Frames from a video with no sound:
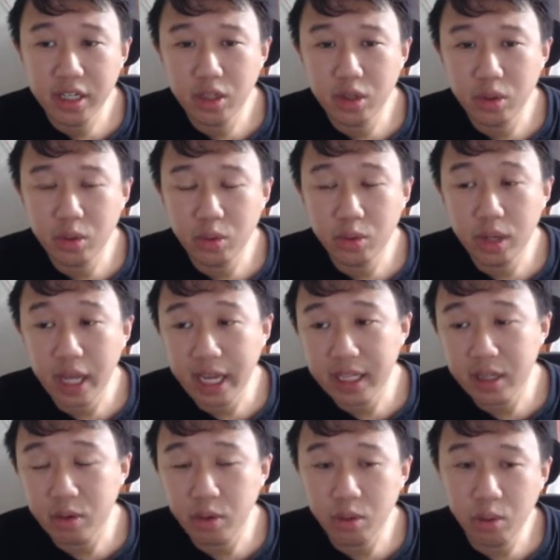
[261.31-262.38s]
you like
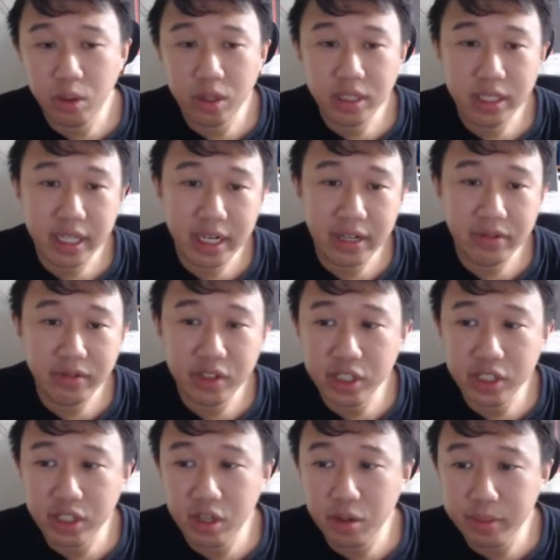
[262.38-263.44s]
the rewards that the
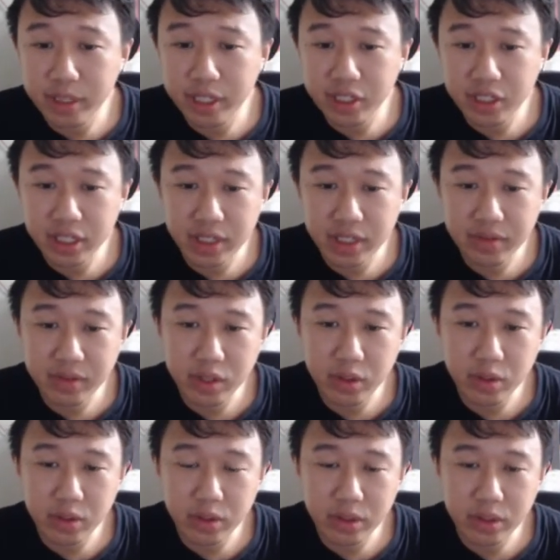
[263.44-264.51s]
fishing competition gives
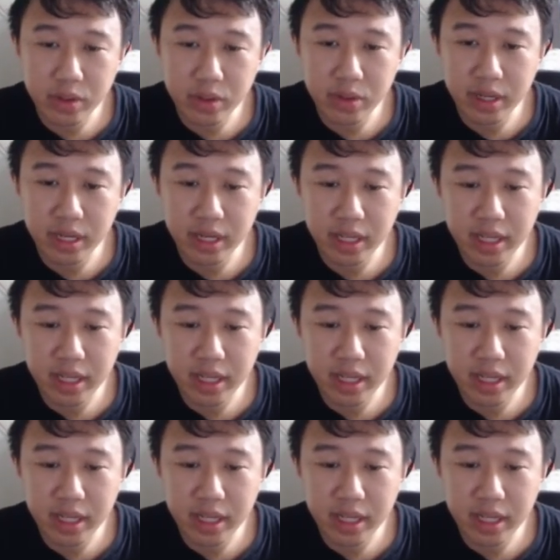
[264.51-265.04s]
you. So yeah.